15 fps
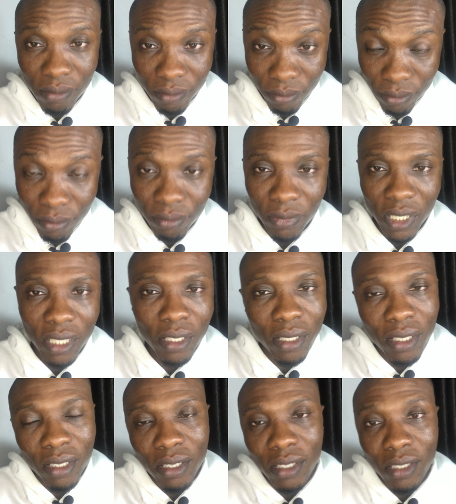
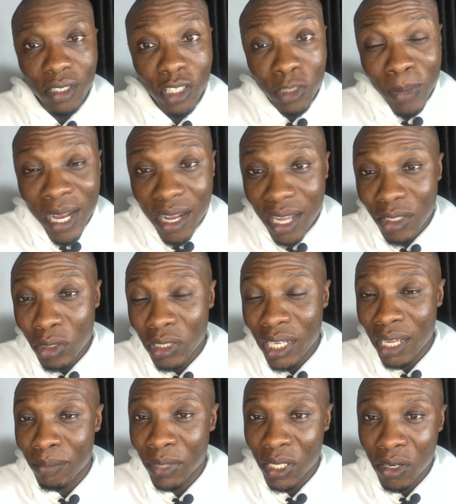Your husband can touch you,
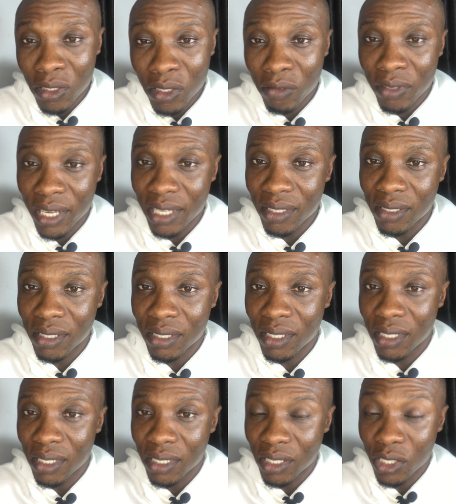and because of that,
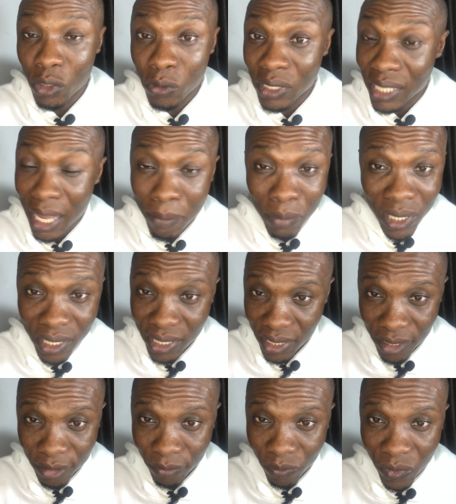you will start
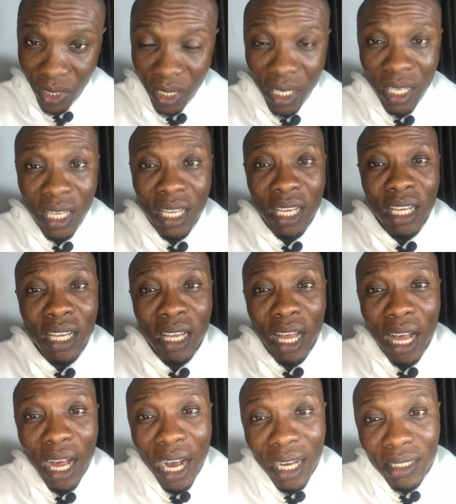bleeding.
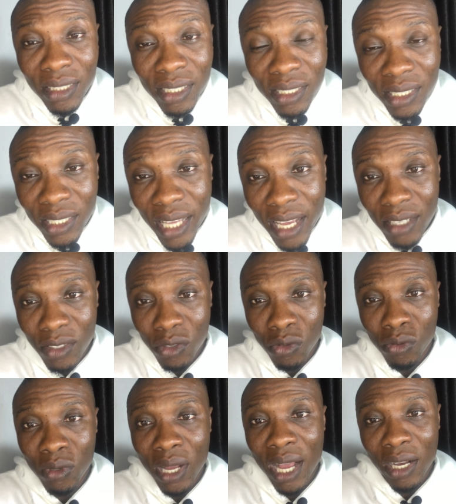And the sex
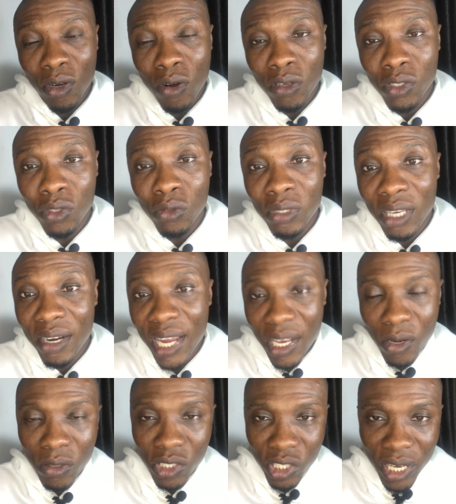too can cause uterine
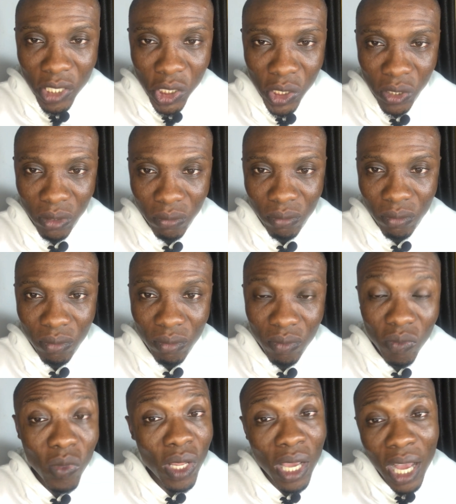contraction,
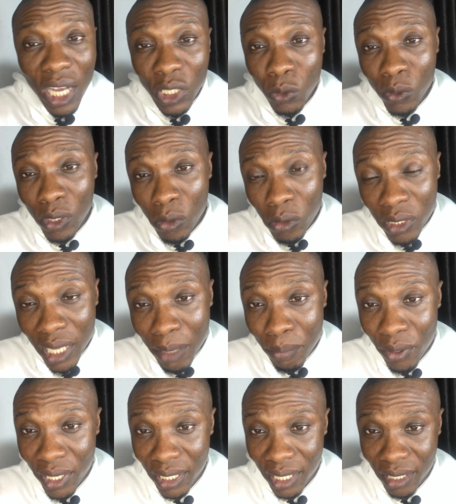and you will lose that
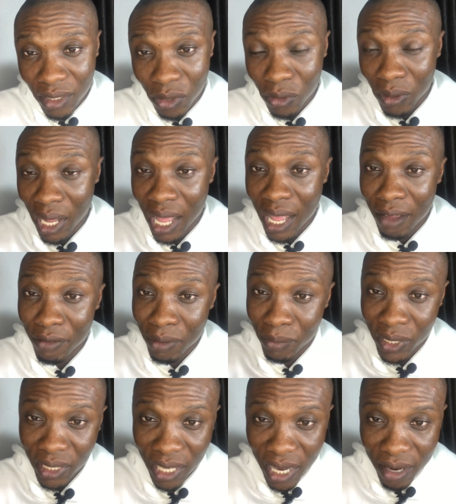pregnancy. You can have a
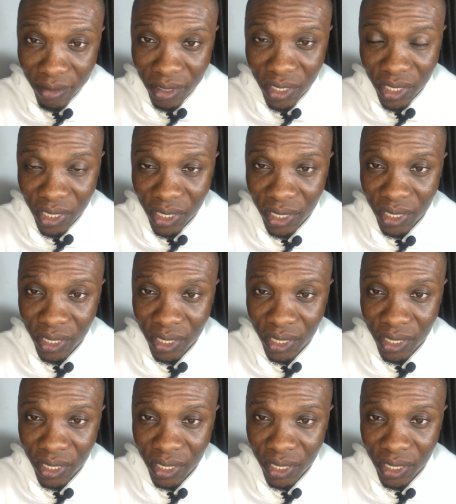miscarriage.